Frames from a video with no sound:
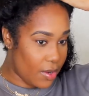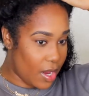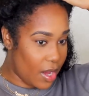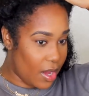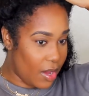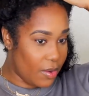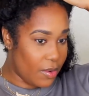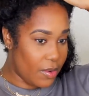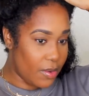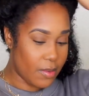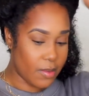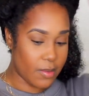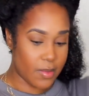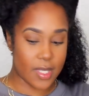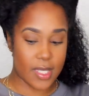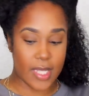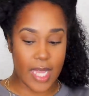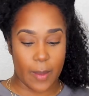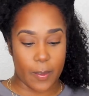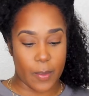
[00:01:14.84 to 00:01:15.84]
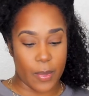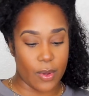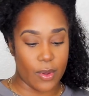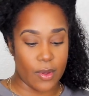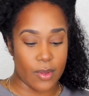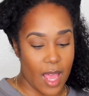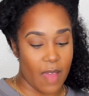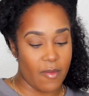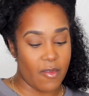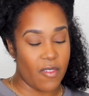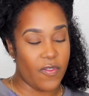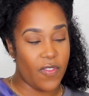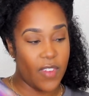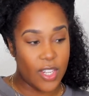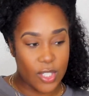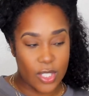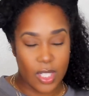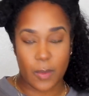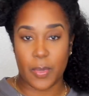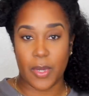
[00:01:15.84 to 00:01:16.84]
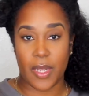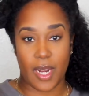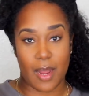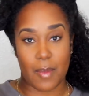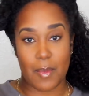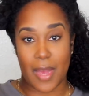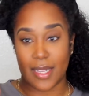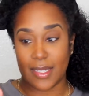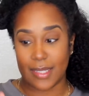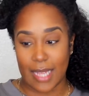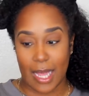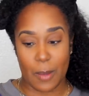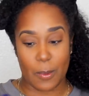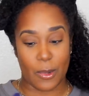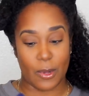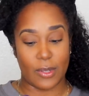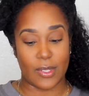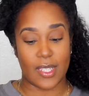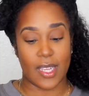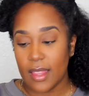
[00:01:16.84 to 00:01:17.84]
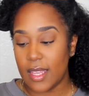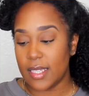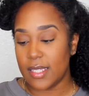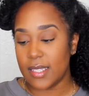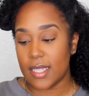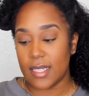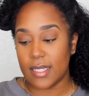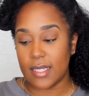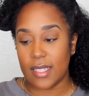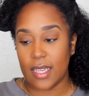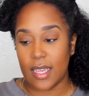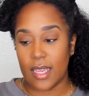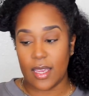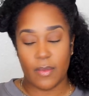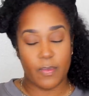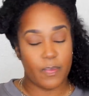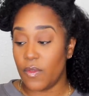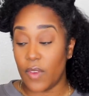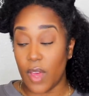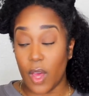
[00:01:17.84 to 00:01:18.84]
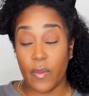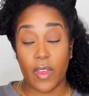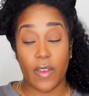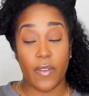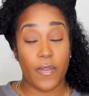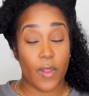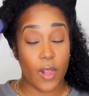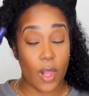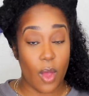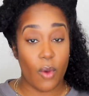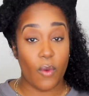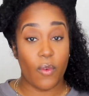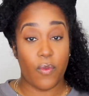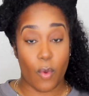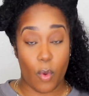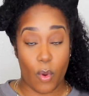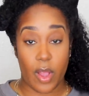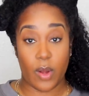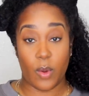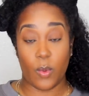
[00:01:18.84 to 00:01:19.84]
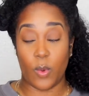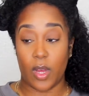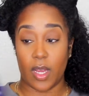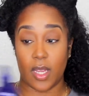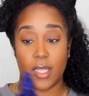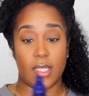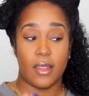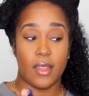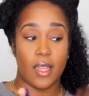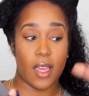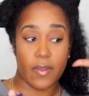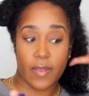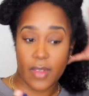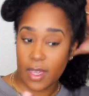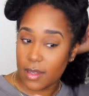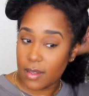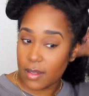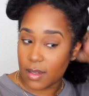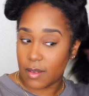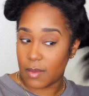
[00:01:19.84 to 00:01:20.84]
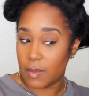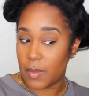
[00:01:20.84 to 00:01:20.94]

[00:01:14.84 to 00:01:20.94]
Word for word: know. Staple. I've officially put it in my staples. This is the Velvet Flow four in one. Love it.